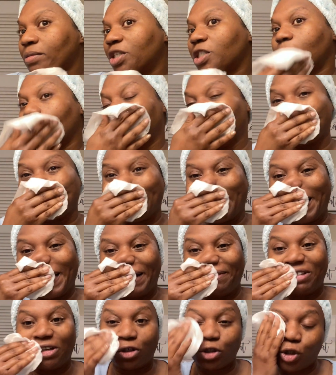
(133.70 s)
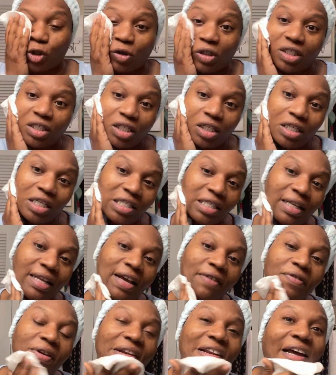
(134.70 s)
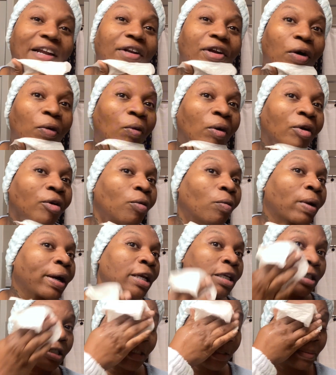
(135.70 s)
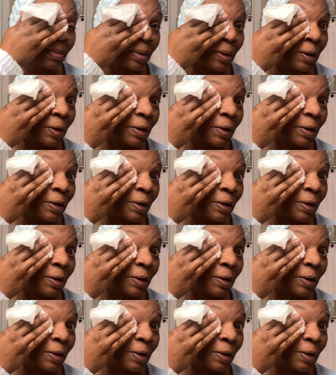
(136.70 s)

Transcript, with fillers: just because I have those tortillas left and I don't want to waste them.